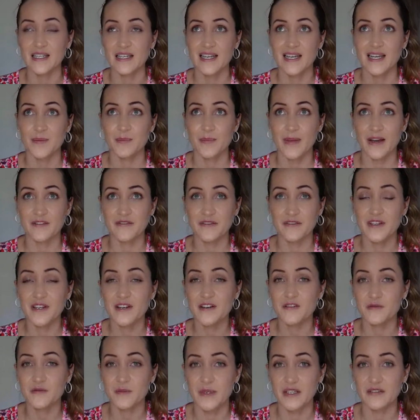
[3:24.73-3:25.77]
my fear
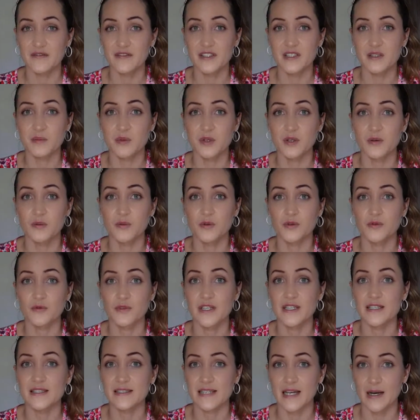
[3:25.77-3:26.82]
of being visible would
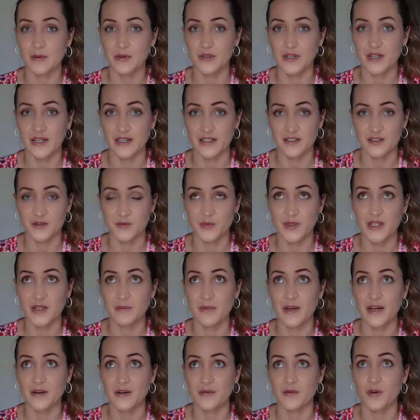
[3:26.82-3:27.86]
really sabotage me in
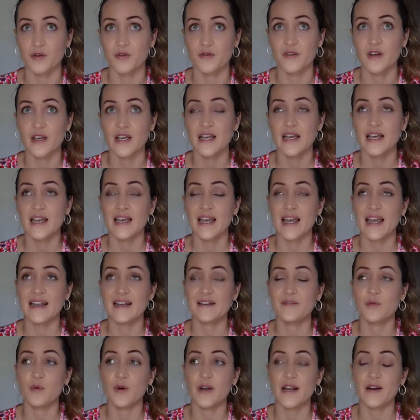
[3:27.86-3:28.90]
my growth.
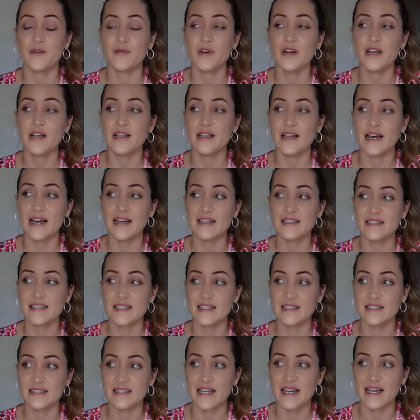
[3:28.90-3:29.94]
And what I realized
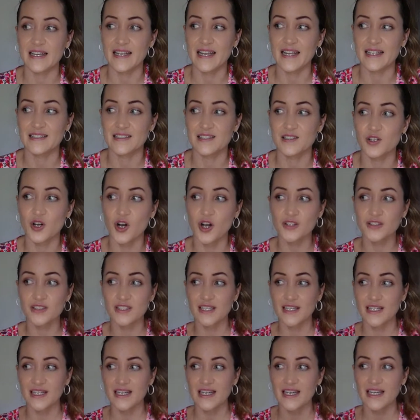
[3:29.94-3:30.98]
is that it's not
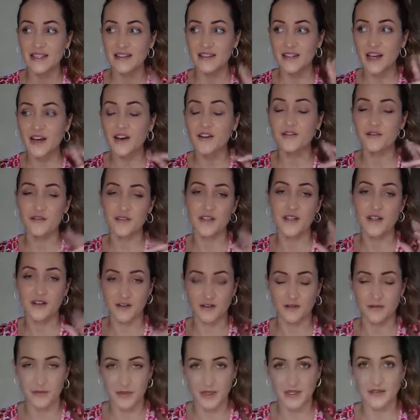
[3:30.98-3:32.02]
the fear
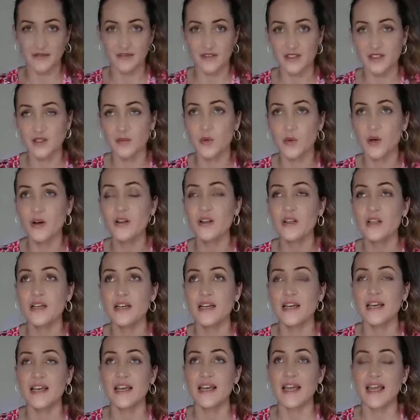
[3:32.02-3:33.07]
of being visible.
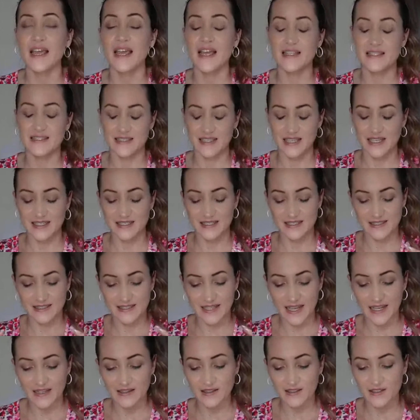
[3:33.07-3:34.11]
It's a
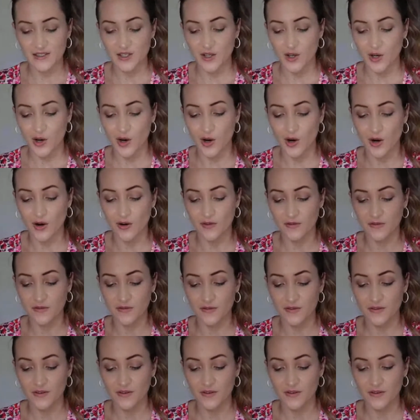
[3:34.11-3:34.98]
set of